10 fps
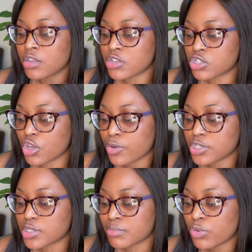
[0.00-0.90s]
So
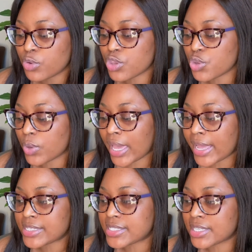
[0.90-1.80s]
smooth you
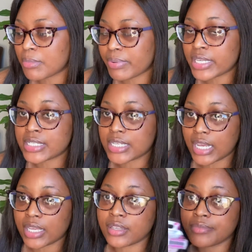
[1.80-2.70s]
can skip a
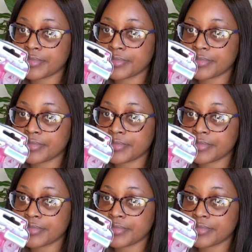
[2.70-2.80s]
day.